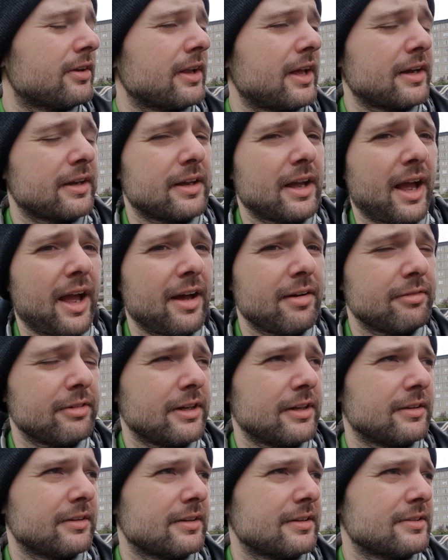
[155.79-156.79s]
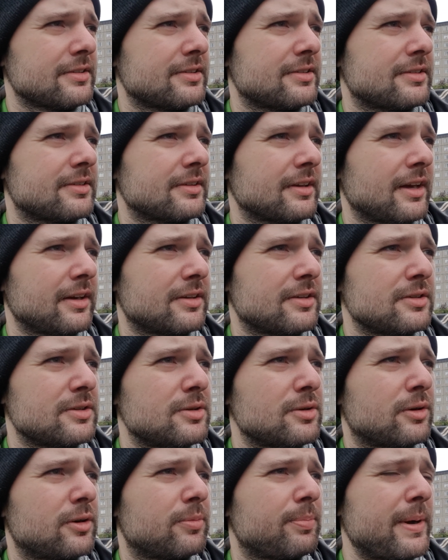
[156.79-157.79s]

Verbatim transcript: like having this like you